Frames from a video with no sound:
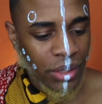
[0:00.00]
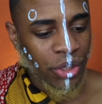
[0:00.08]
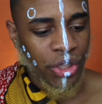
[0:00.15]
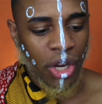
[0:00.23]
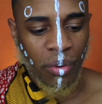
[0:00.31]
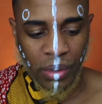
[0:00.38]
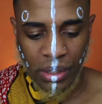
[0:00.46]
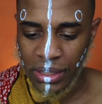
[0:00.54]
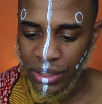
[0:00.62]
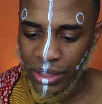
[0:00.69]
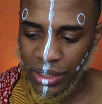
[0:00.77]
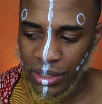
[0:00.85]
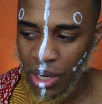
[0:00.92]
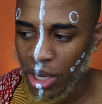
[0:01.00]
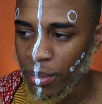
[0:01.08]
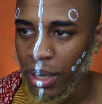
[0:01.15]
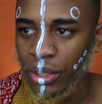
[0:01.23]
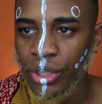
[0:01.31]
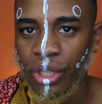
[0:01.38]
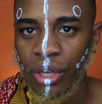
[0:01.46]
then Shuri, let's just talk
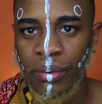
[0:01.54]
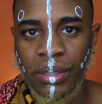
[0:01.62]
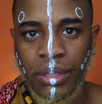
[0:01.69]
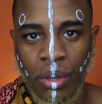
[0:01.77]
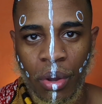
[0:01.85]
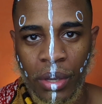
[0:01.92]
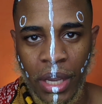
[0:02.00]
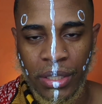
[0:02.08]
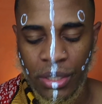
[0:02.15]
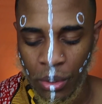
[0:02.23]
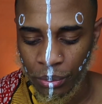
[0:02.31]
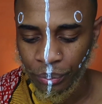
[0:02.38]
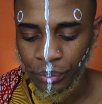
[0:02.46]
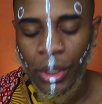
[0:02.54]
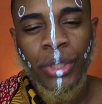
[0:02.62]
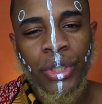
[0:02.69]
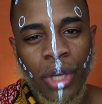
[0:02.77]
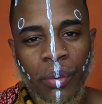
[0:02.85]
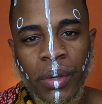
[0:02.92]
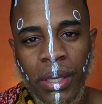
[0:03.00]
about Shuri. So
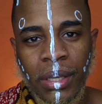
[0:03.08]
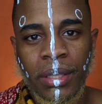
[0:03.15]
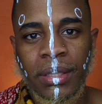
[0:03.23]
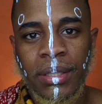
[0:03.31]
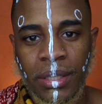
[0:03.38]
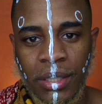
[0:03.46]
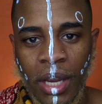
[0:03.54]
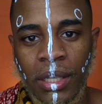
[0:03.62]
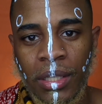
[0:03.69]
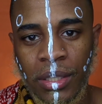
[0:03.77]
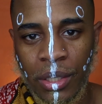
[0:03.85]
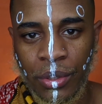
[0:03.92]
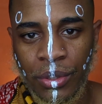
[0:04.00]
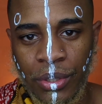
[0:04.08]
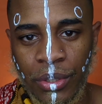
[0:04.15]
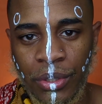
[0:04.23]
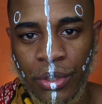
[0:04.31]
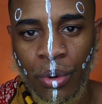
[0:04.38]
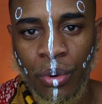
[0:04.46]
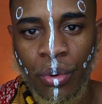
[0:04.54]
Shuri is T'Challa's little
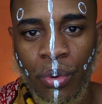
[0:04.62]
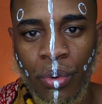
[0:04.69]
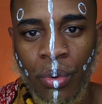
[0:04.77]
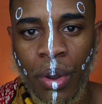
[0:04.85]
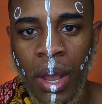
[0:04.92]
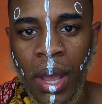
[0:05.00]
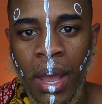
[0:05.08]
sister, who,